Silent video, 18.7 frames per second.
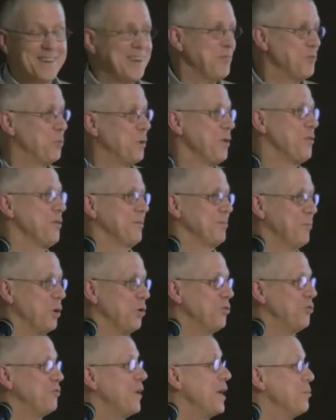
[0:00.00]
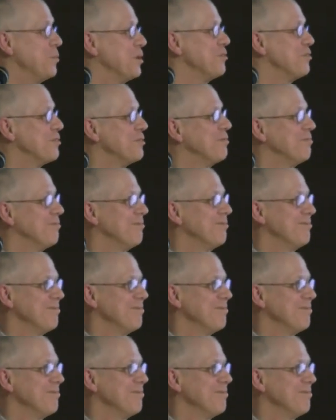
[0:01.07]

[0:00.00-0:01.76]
That's one of the most famous